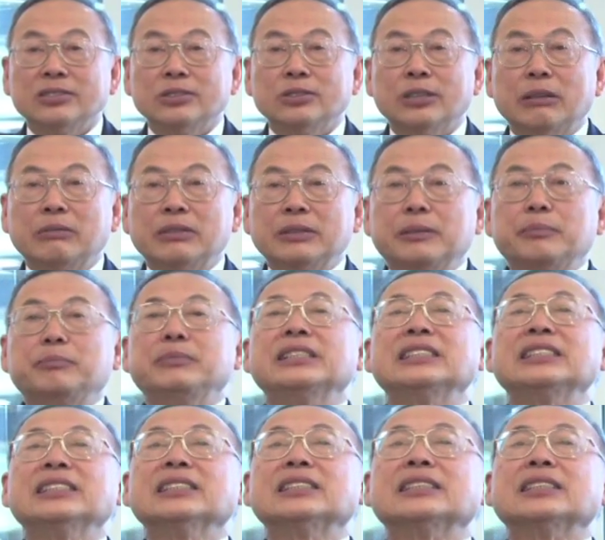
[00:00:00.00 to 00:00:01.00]
you have a
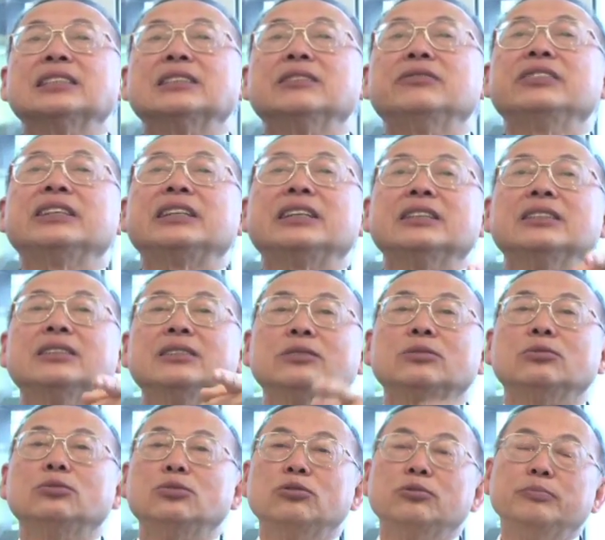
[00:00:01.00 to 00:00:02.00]
business
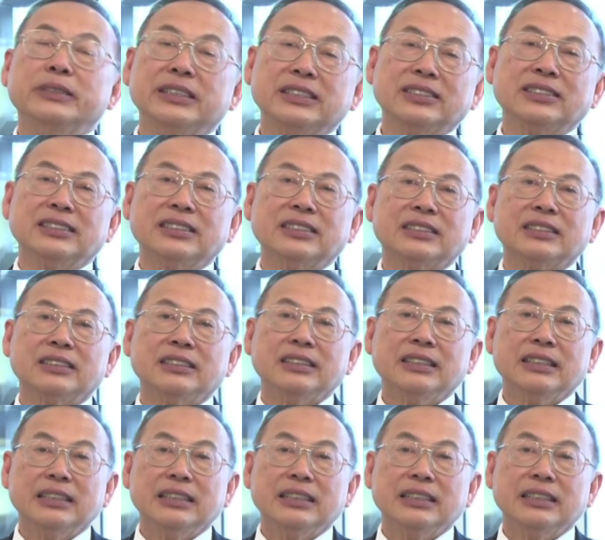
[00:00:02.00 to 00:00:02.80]
certificate to do business.